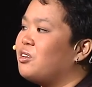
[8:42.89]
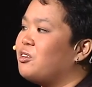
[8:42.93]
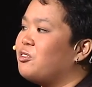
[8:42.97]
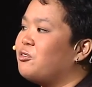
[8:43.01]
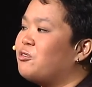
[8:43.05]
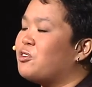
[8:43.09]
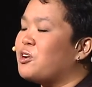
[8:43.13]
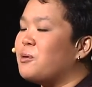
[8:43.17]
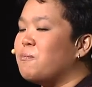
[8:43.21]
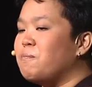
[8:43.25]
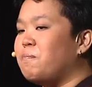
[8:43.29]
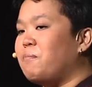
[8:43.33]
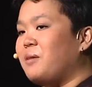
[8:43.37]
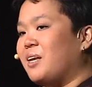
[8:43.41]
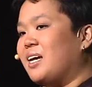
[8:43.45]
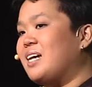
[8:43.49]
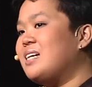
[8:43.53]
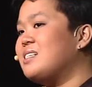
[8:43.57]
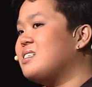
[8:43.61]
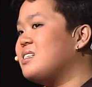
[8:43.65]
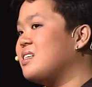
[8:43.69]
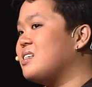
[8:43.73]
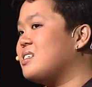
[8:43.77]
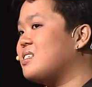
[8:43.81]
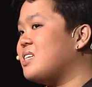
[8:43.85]
from
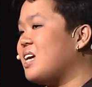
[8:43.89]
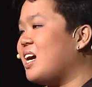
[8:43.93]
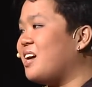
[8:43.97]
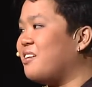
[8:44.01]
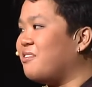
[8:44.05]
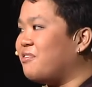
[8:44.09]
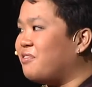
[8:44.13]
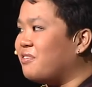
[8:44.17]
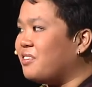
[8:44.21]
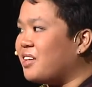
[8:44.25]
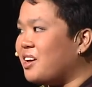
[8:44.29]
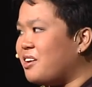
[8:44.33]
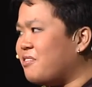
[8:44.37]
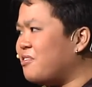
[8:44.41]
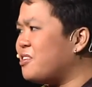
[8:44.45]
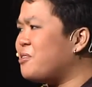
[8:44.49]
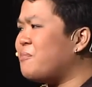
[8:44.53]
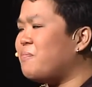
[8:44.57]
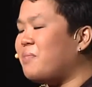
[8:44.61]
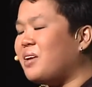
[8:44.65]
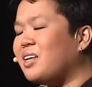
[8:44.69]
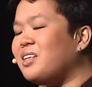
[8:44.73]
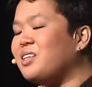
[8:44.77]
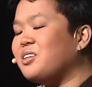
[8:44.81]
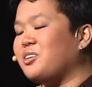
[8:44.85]
places I've never
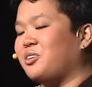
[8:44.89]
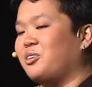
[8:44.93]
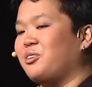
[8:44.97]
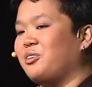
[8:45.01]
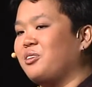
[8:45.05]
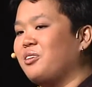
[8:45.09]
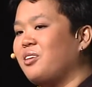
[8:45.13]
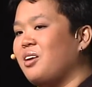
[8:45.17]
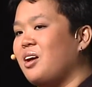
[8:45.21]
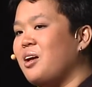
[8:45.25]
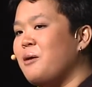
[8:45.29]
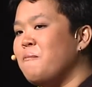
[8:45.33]
been to.